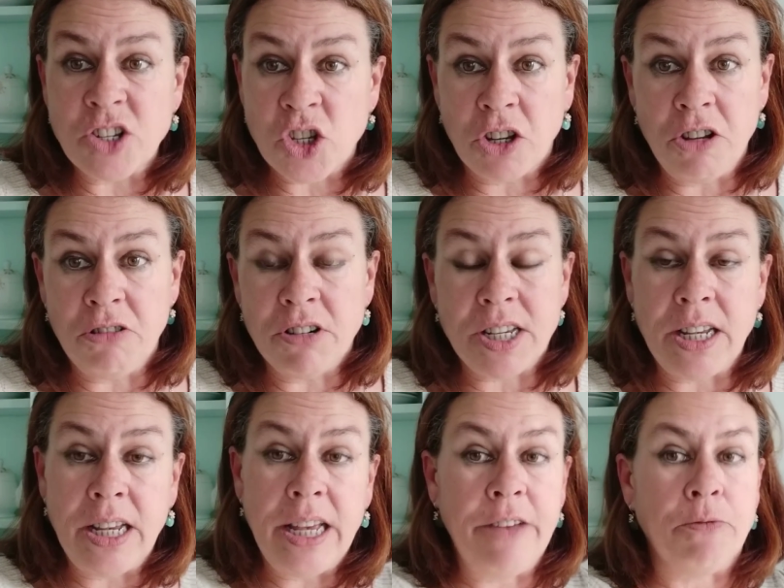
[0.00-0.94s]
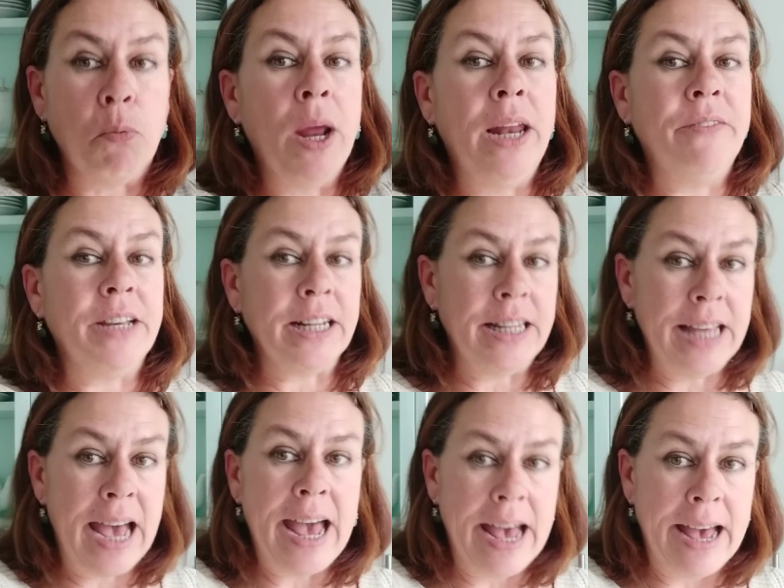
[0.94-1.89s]
security if we're living
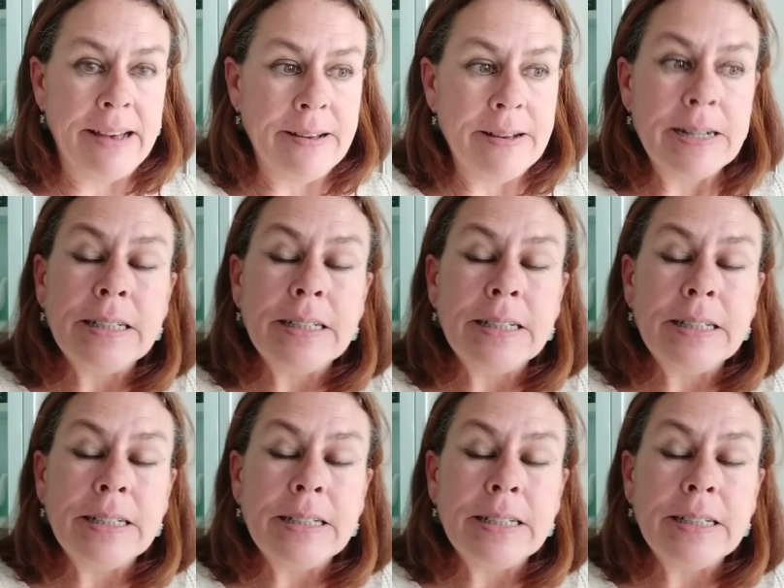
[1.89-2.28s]
there.